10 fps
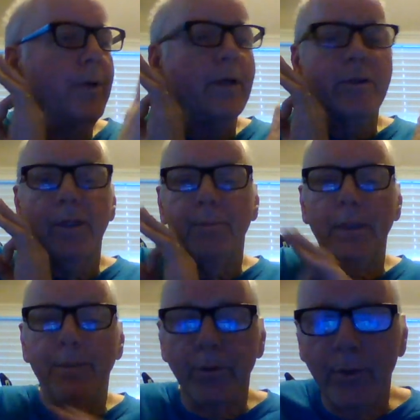put out to the
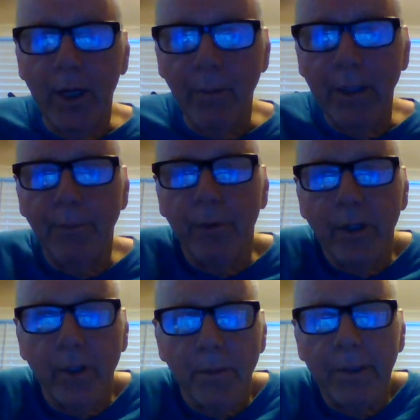people around me,
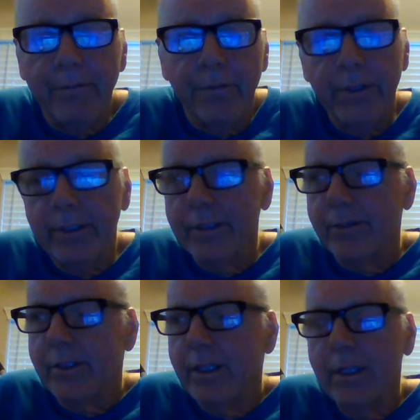put out to my
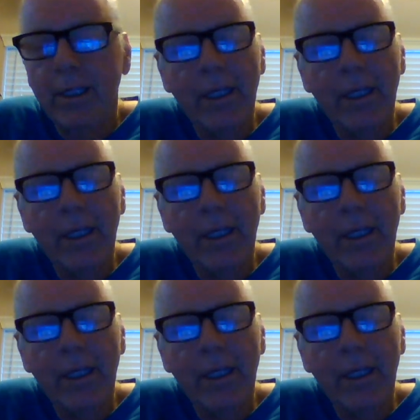friends?